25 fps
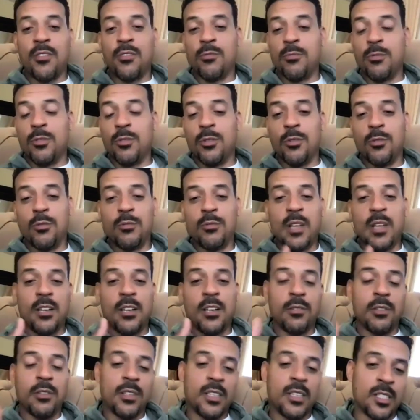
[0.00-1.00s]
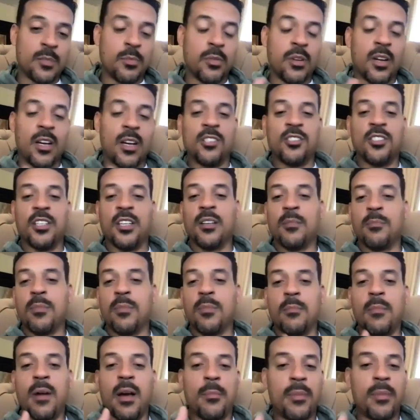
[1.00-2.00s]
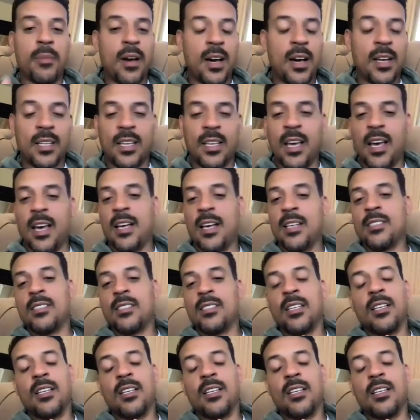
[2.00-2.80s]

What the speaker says: through not only this project but my podcast